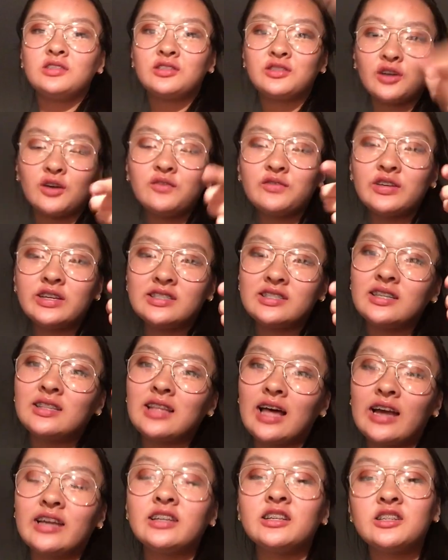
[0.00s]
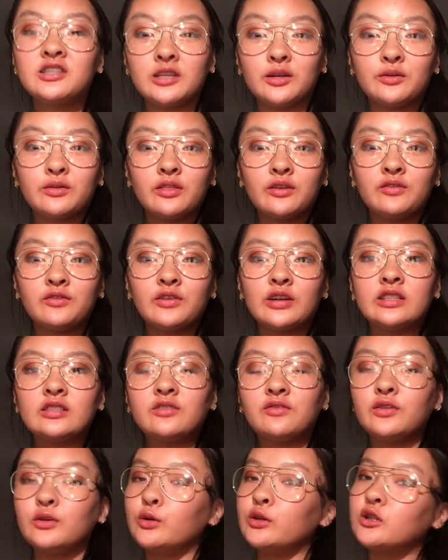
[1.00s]
Don't forget to like and share with your friends
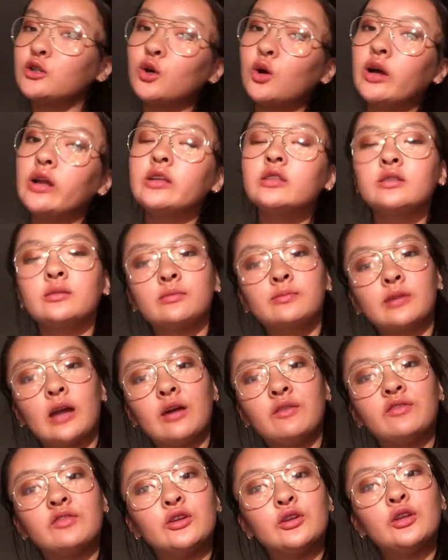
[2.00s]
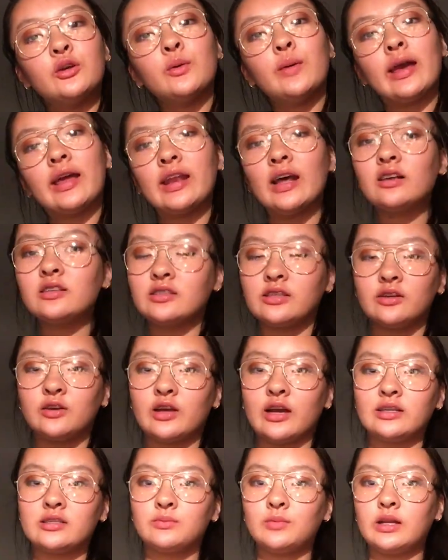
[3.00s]
if you enjoyed. Subscribe if you're new, and I'll see you
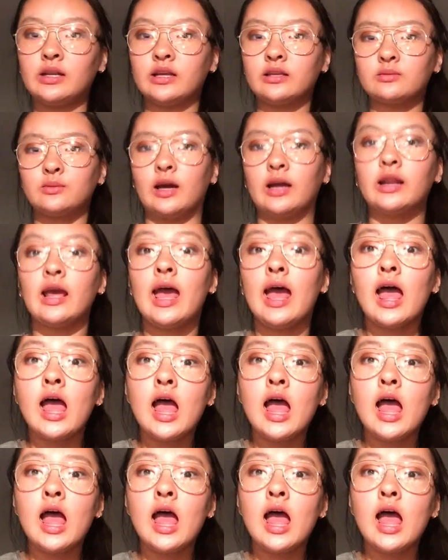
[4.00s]
guys in my next one.